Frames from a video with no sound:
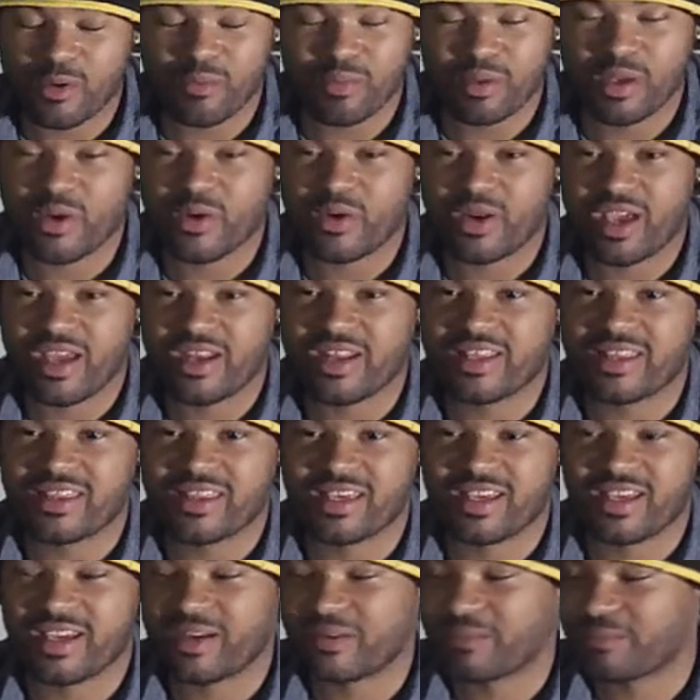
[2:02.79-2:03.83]
build
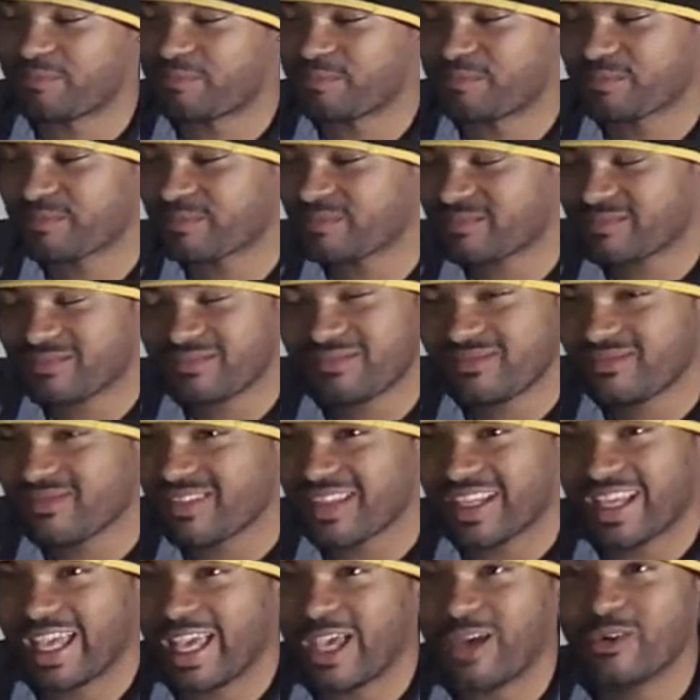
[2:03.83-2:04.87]
anything.
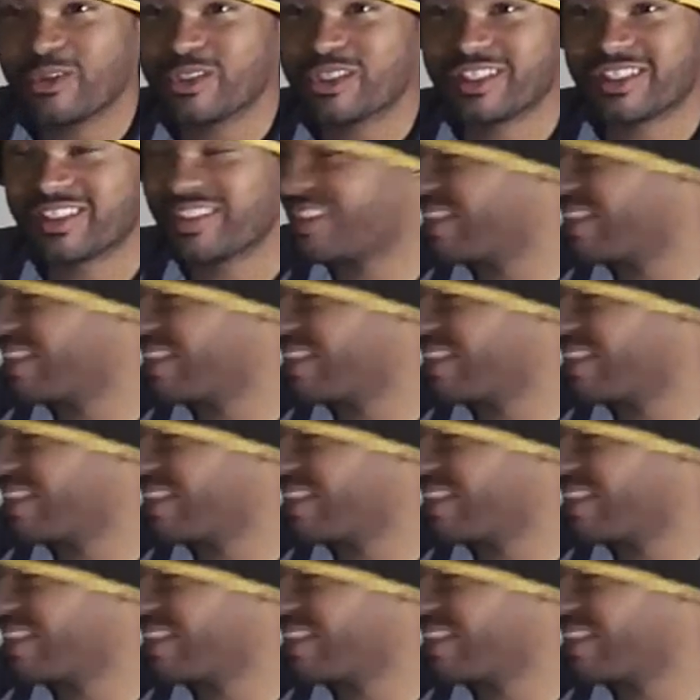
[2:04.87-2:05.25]
It was just...